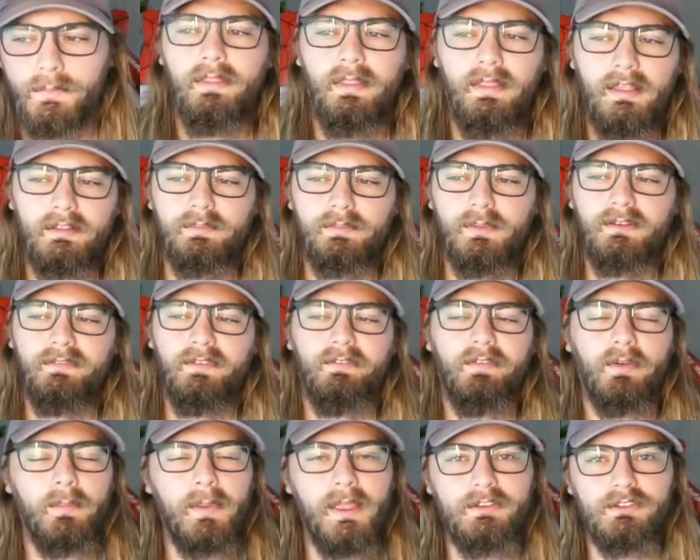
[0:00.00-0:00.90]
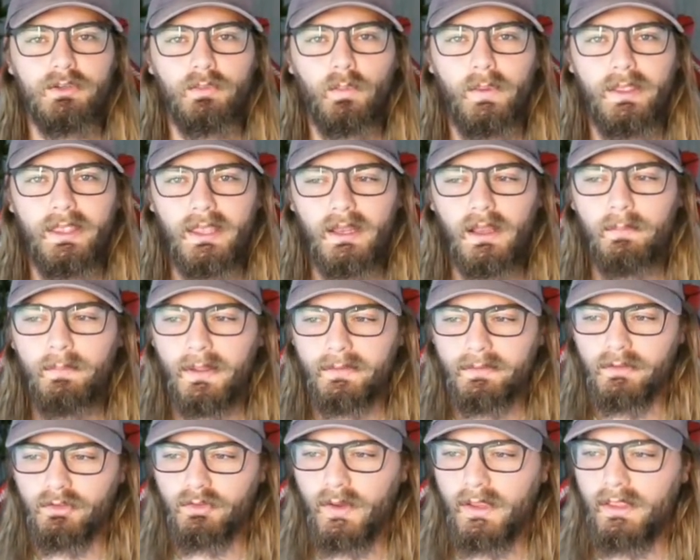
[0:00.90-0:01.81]
The last bit of information we get about
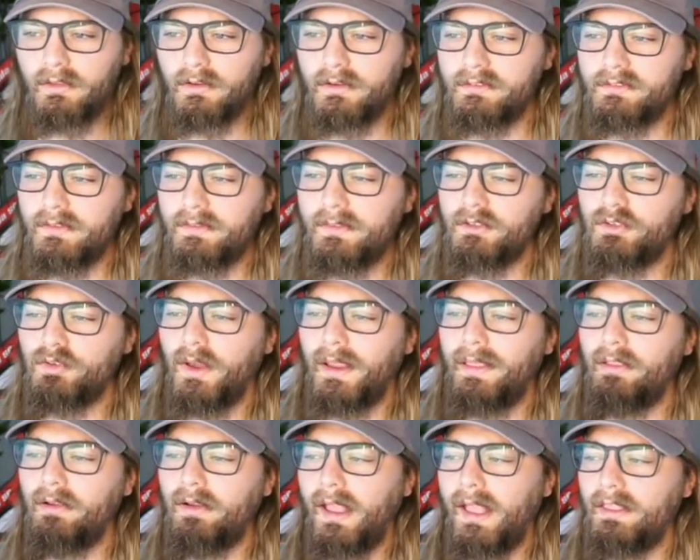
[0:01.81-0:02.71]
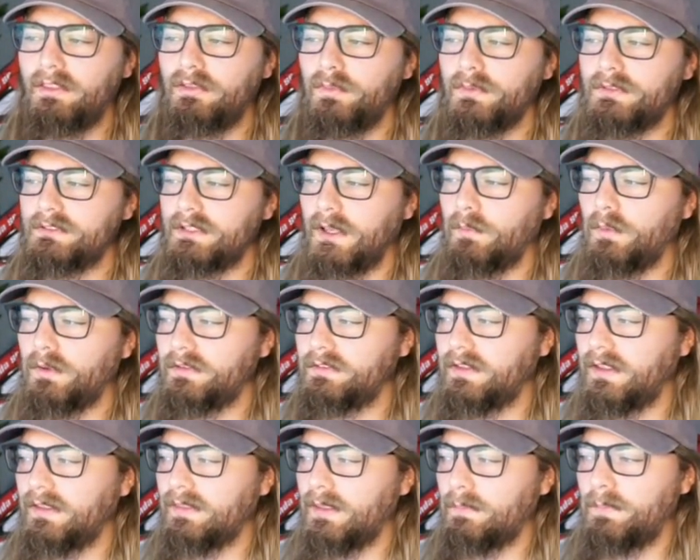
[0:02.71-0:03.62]
the trailer is that the trailer ends with someone
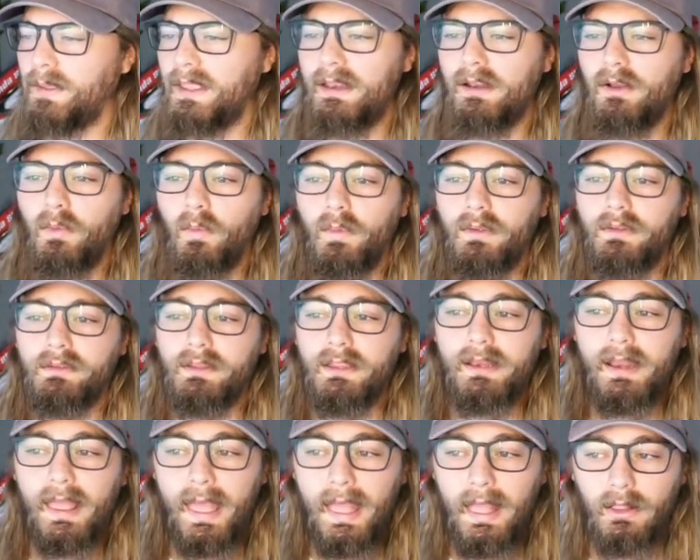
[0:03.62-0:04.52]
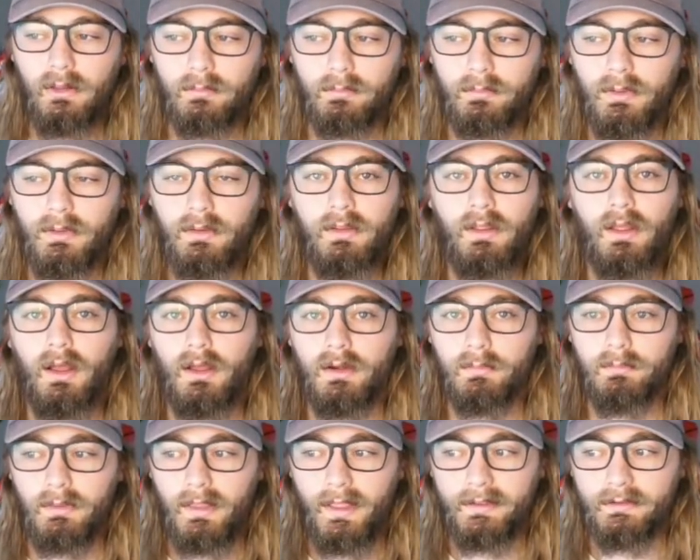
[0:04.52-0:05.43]
saying that Peter will need help on
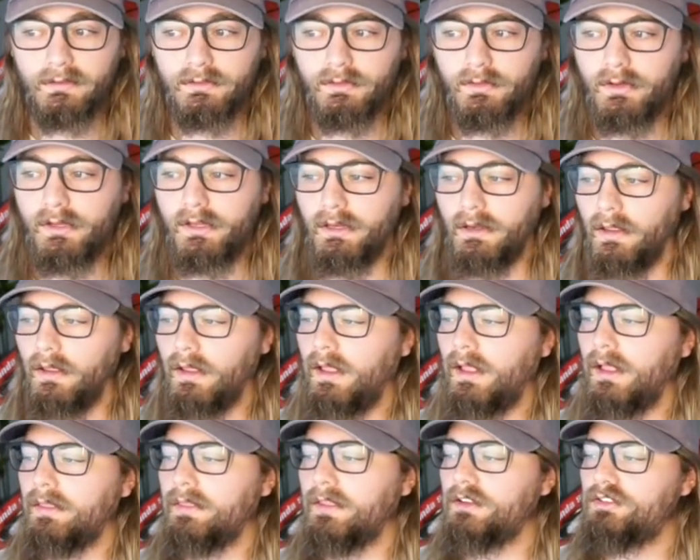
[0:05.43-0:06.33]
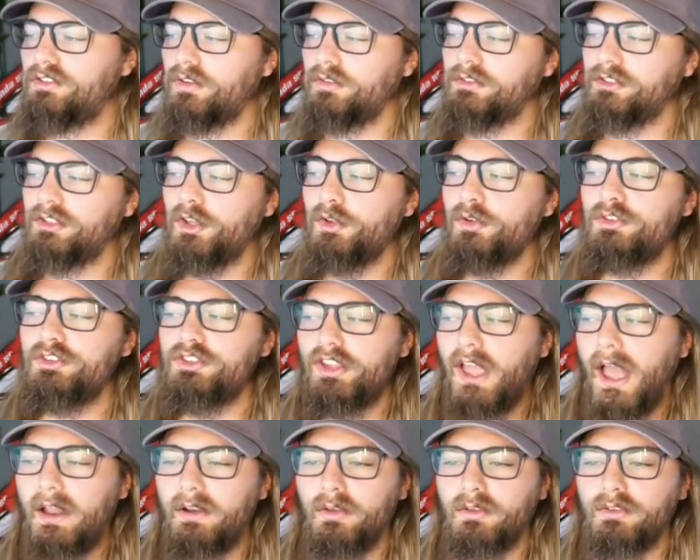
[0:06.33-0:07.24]
a black screen, then shows two
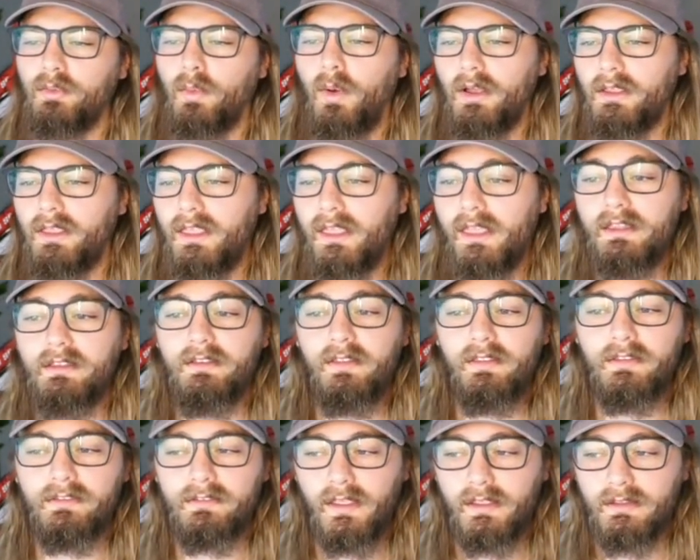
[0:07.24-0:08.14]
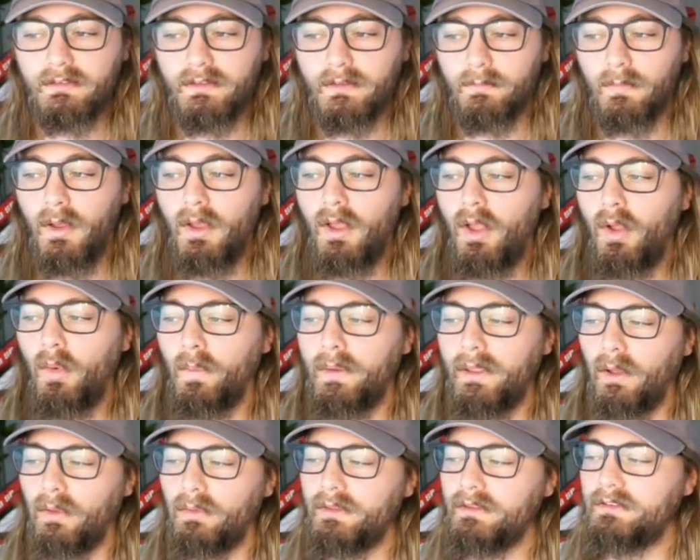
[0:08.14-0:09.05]
shadows walking into the Sanctum.
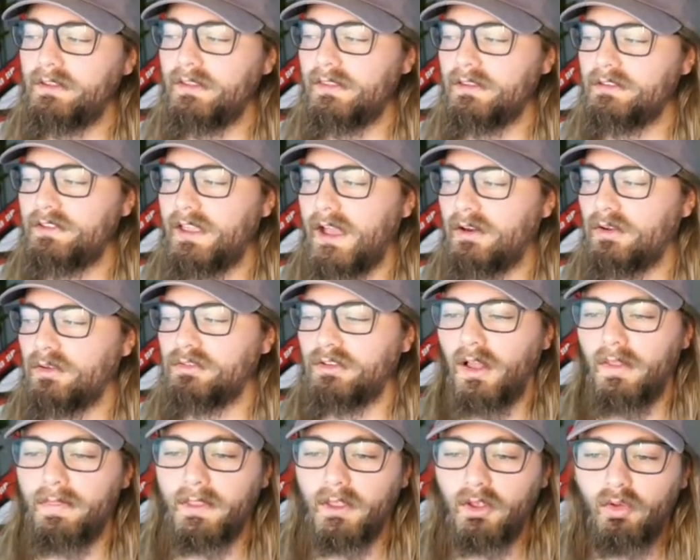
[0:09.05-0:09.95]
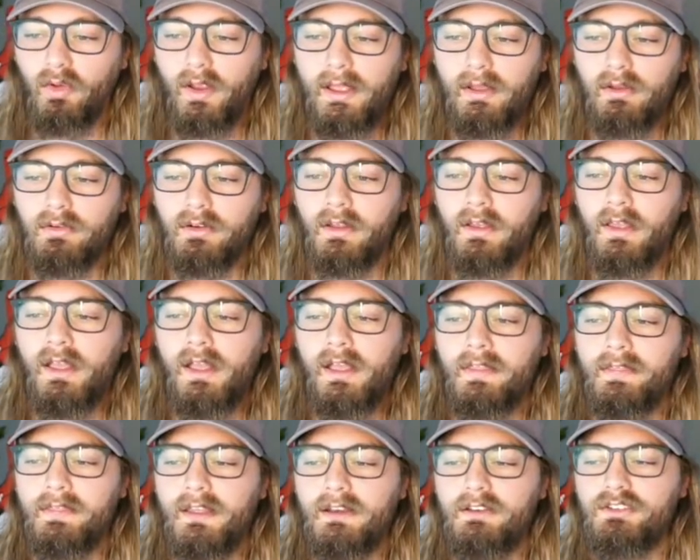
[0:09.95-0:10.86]
We only see the shadows on the ground,
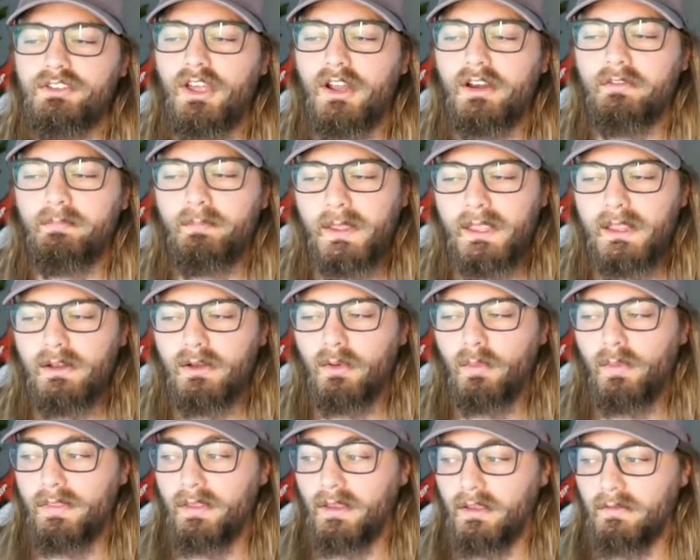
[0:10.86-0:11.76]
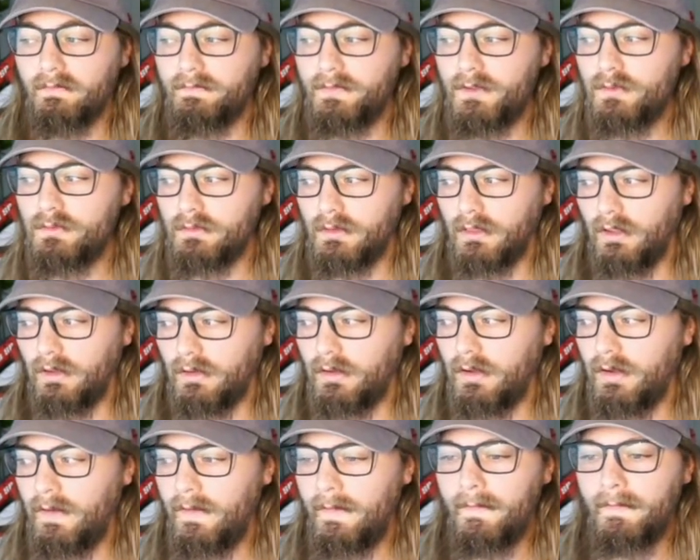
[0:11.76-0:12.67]
then a shot of Peter with a confused look.
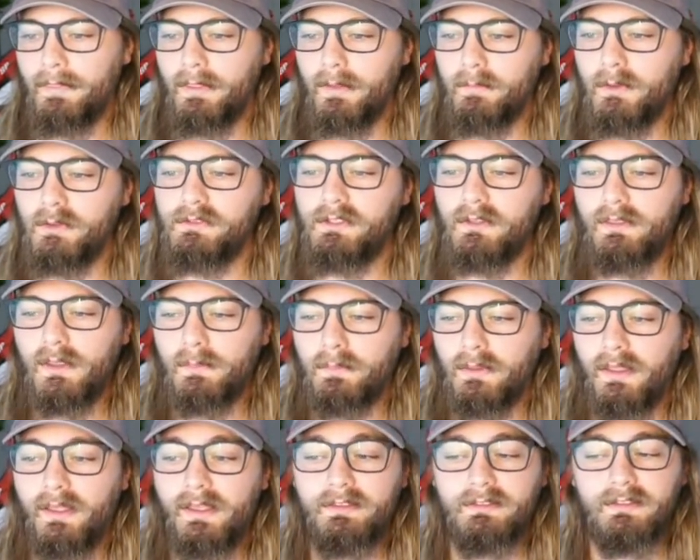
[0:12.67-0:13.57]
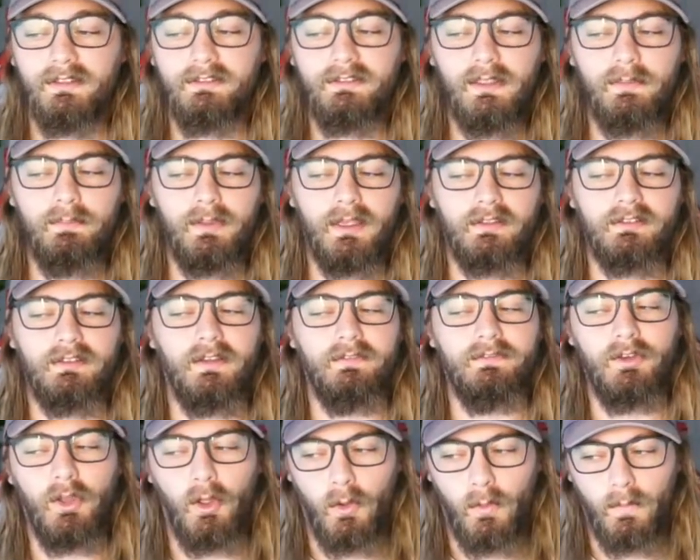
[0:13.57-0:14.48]
The music that plays is a mix
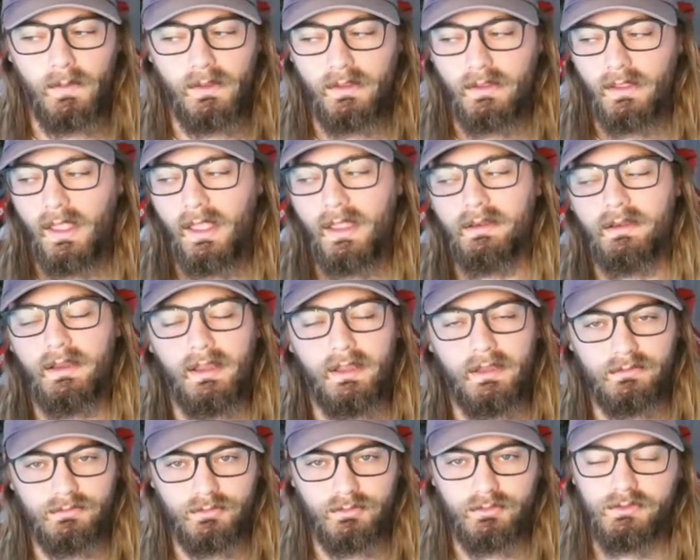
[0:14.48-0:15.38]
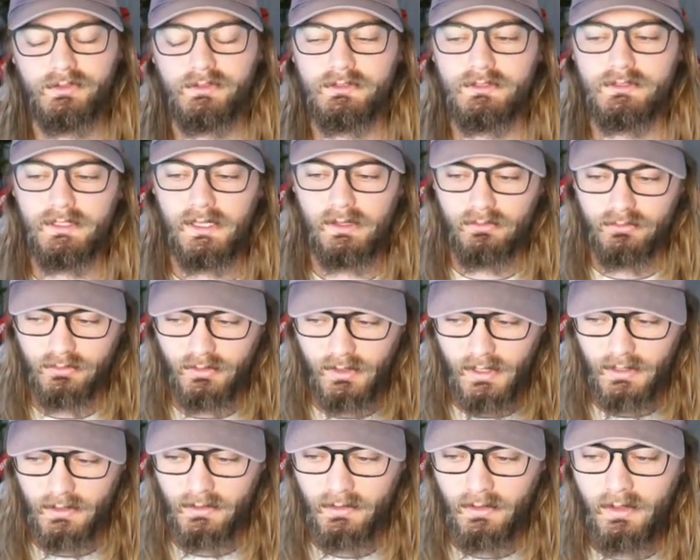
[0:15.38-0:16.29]
of Tobey and Andrew's
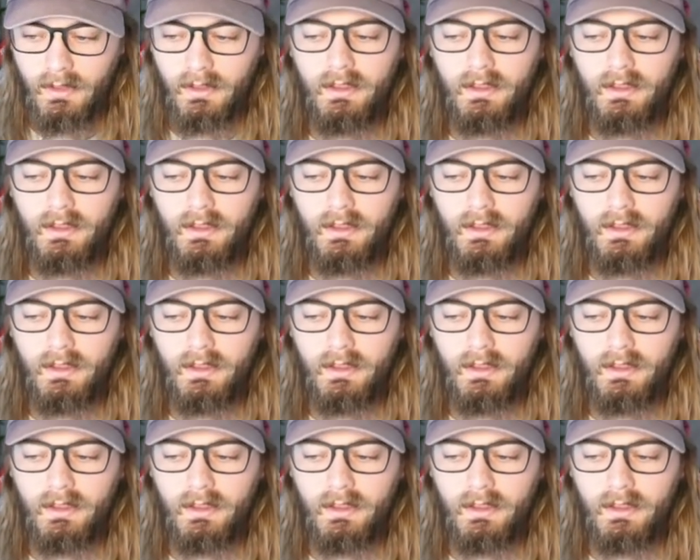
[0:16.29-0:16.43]
soundtrack.